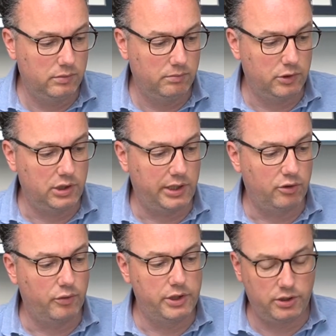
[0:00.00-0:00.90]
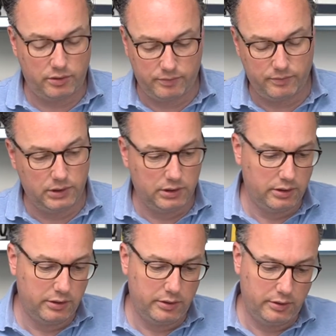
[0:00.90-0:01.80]
much like the original
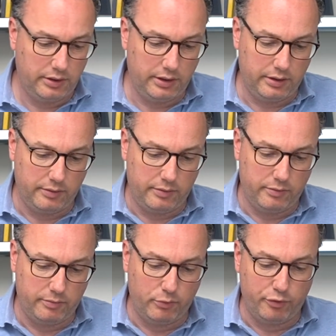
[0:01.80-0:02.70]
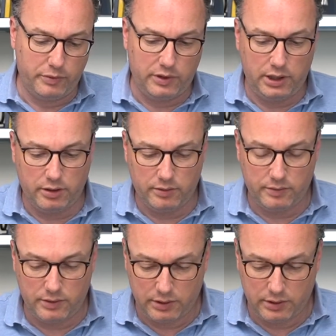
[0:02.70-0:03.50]
movement here.